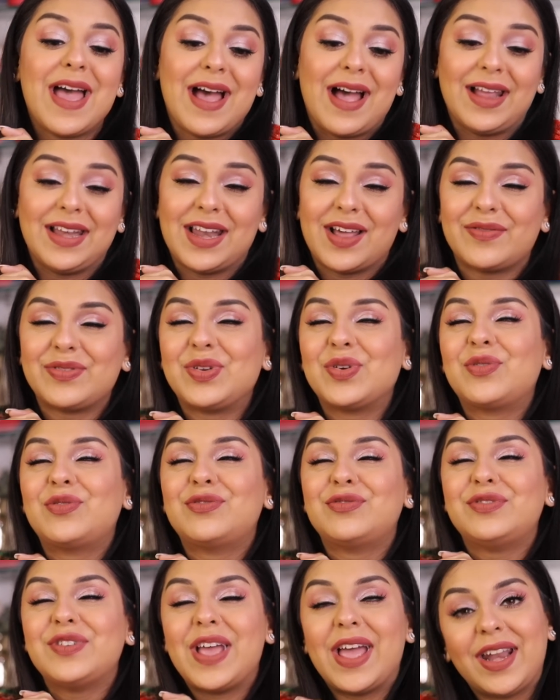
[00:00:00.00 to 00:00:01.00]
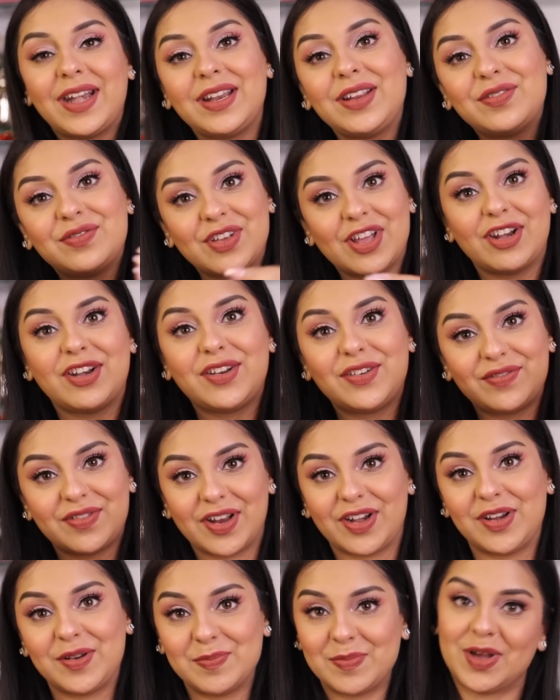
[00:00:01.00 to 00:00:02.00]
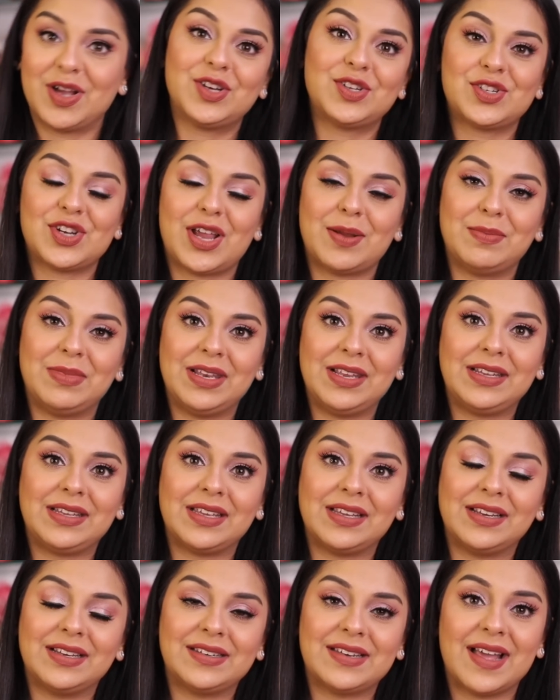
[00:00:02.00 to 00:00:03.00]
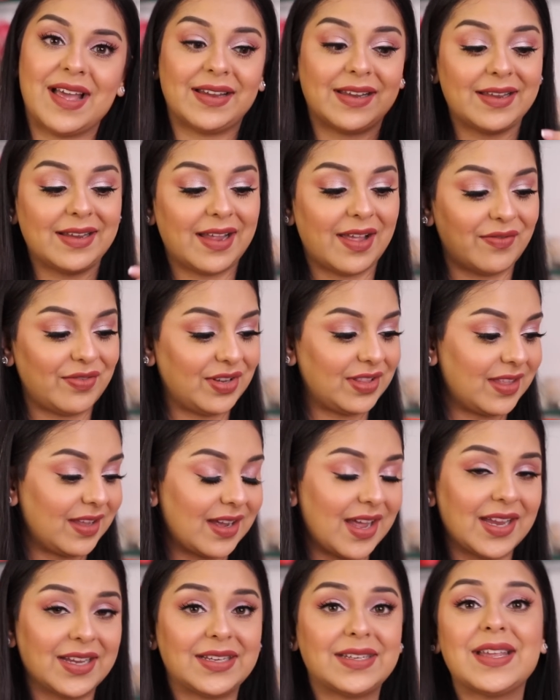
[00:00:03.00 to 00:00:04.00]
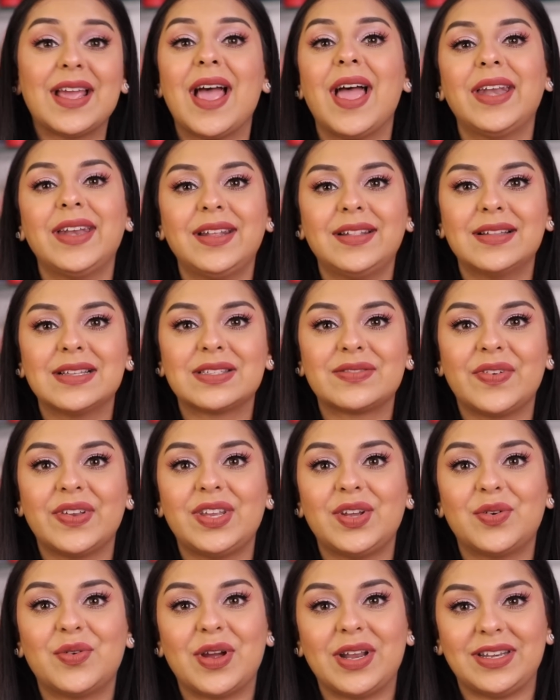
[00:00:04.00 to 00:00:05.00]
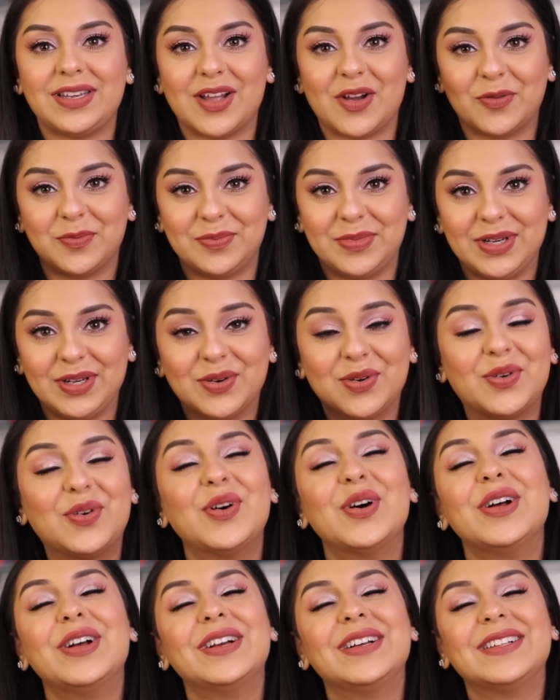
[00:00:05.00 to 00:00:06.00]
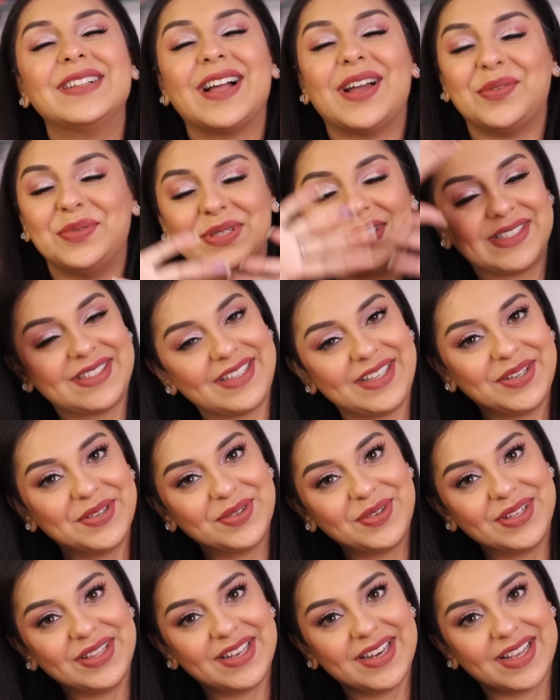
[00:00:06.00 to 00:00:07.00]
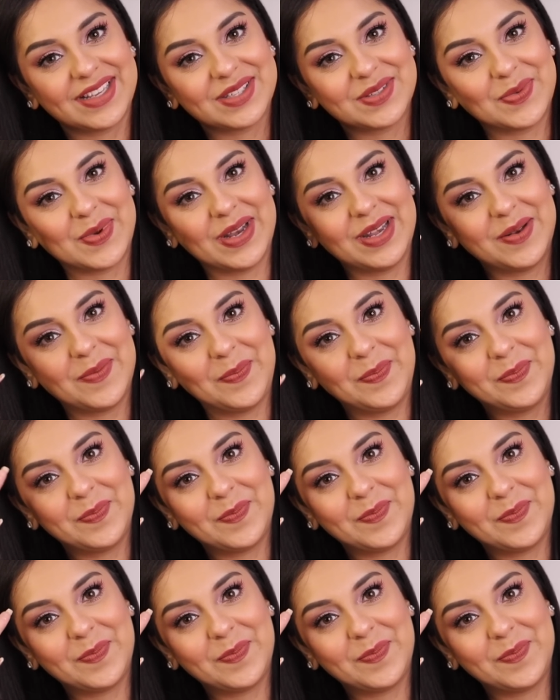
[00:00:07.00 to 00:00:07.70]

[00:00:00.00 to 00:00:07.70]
I love you very, very, very much. I'm linking and tagging everything I can in this video and down below. I will see you in the next one.